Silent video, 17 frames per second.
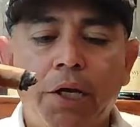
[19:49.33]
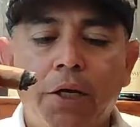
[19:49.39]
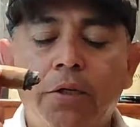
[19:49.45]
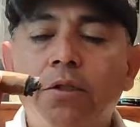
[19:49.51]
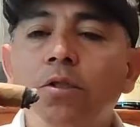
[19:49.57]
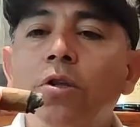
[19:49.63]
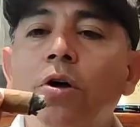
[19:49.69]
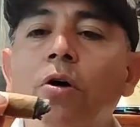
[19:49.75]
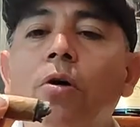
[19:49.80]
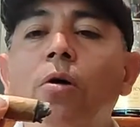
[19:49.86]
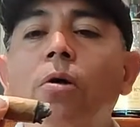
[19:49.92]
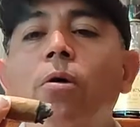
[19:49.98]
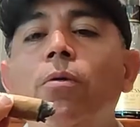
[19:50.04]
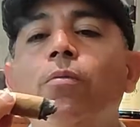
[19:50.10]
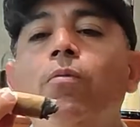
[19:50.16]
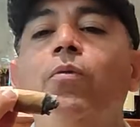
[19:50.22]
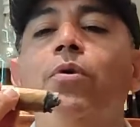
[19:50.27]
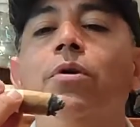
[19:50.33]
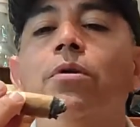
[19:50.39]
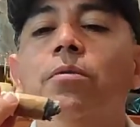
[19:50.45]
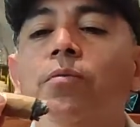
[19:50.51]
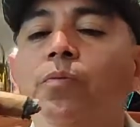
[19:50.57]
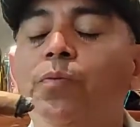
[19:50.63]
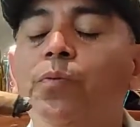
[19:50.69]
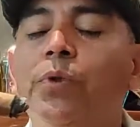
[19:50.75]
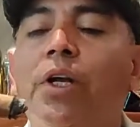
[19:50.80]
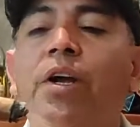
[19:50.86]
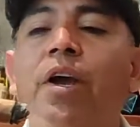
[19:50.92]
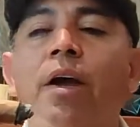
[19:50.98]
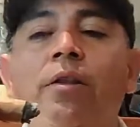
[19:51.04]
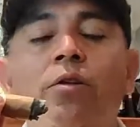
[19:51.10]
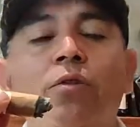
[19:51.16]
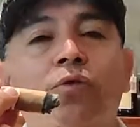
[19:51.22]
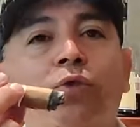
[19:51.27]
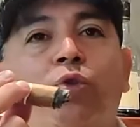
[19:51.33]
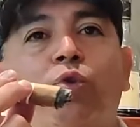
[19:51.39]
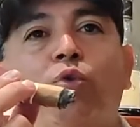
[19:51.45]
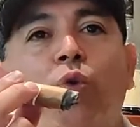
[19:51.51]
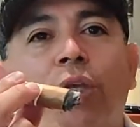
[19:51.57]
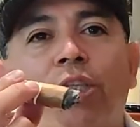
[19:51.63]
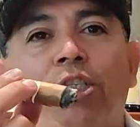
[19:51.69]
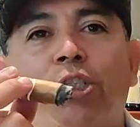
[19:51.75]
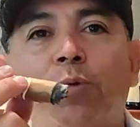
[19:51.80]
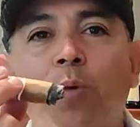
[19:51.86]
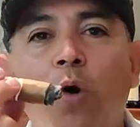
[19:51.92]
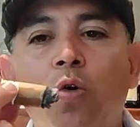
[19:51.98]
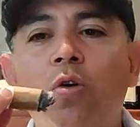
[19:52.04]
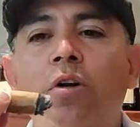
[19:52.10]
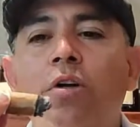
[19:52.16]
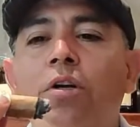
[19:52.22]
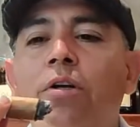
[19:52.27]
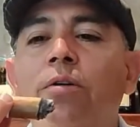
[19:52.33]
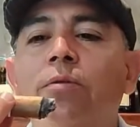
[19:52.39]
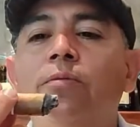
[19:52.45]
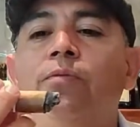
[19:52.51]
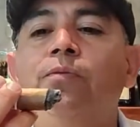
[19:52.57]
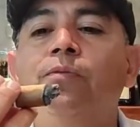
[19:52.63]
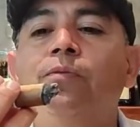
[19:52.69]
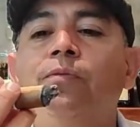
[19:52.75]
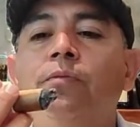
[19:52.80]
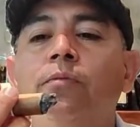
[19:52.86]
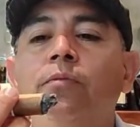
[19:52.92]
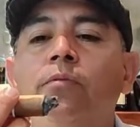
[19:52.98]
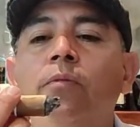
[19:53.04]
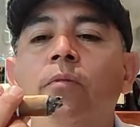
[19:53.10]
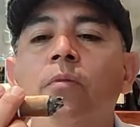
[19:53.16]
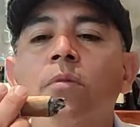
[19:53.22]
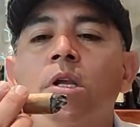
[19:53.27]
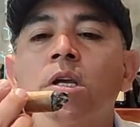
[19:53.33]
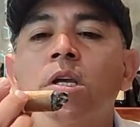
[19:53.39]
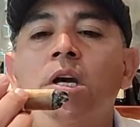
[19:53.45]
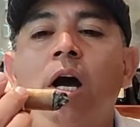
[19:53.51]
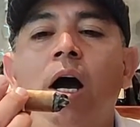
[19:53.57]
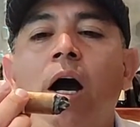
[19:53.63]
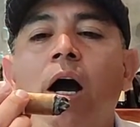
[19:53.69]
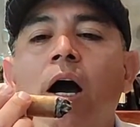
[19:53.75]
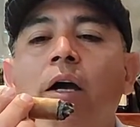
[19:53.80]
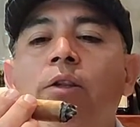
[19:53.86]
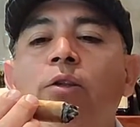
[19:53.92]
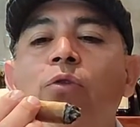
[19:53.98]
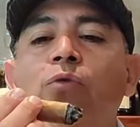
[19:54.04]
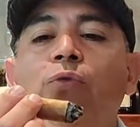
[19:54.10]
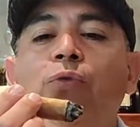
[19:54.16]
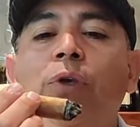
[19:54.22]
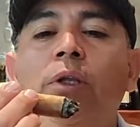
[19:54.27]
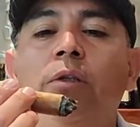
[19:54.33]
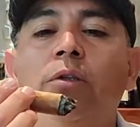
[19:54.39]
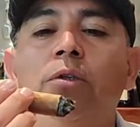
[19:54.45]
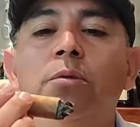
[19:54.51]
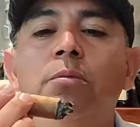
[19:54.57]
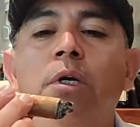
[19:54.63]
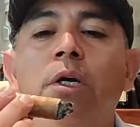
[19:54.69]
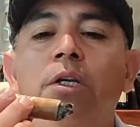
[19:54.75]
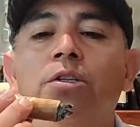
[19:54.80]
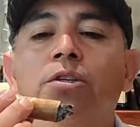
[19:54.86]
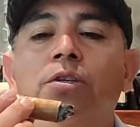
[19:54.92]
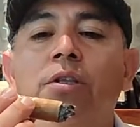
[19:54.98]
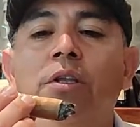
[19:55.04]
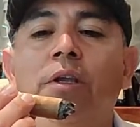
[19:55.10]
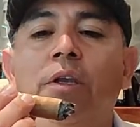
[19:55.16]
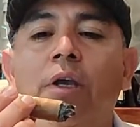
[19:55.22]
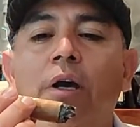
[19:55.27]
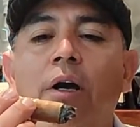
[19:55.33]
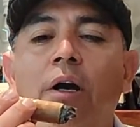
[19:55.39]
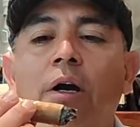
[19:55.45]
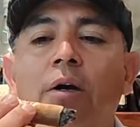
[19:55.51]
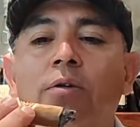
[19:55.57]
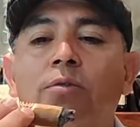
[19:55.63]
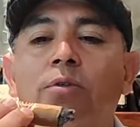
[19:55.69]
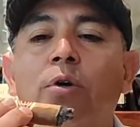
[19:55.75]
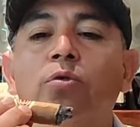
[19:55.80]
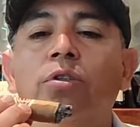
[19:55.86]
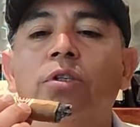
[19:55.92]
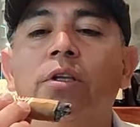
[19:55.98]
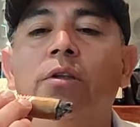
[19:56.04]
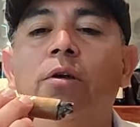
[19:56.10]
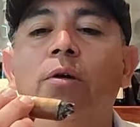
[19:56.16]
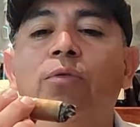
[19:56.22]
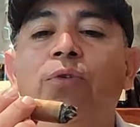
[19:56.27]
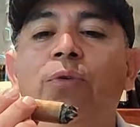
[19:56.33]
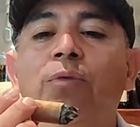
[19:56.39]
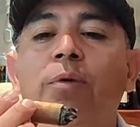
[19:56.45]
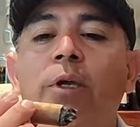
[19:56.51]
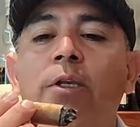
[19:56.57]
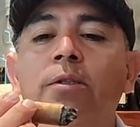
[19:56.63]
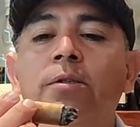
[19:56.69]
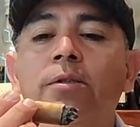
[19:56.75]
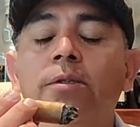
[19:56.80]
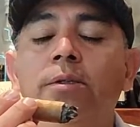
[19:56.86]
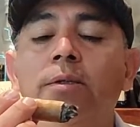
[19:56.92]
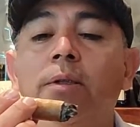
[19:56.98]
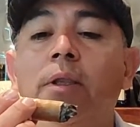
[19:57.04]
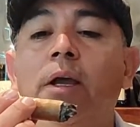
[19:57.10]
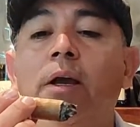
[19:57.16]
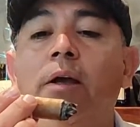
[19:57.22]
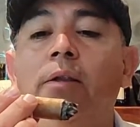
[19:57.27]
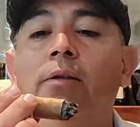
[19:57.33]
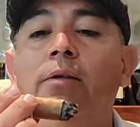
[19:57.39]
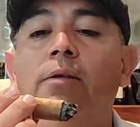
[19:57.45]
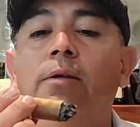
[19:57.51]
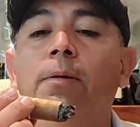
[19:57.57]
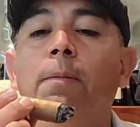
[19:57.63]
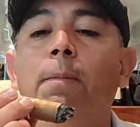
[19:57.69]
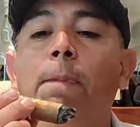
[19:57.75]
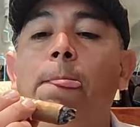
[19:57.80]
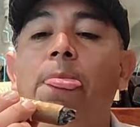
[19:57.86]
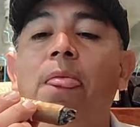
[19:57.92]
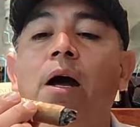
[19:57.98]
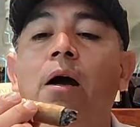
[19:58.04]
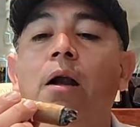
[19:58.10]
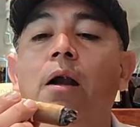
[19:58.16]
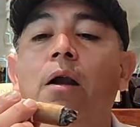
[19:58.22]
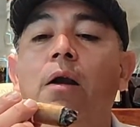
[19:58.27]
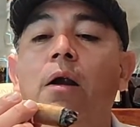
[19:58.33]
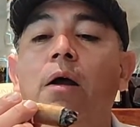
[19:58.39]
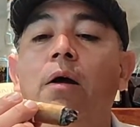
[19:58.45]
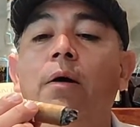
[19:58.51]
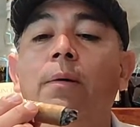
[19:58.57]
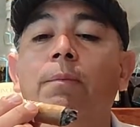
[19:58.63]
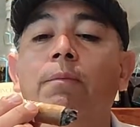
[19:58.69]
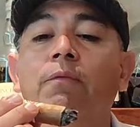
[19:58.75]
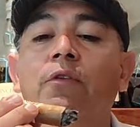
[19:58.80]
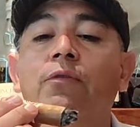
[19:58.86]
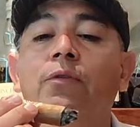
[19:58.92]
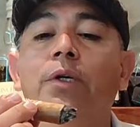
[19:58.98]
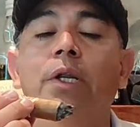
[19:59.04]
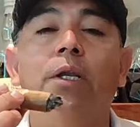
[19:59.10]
It's no kind of sweet smoke. I don't feel too much the roasted coffee beans that are very